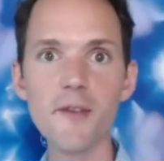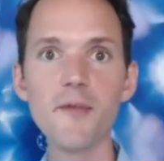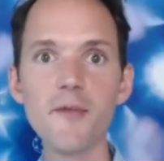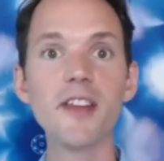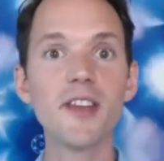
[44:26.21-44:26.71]

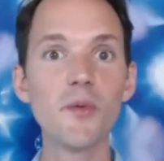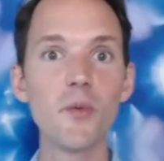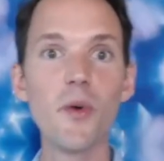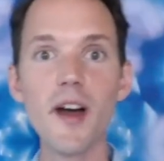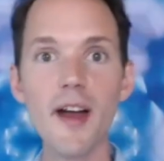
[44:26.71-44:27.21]
Faith in
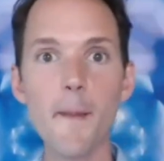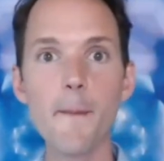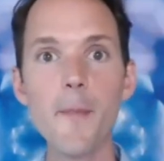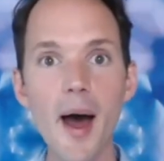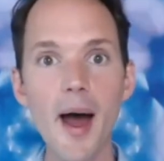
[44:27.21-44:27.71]
what?
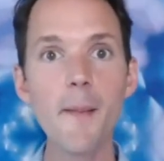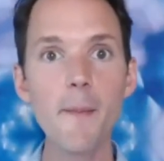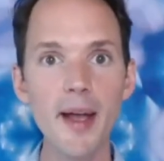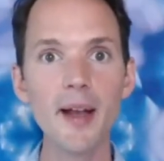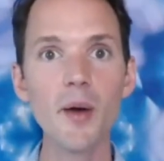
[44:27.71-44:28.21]
My mega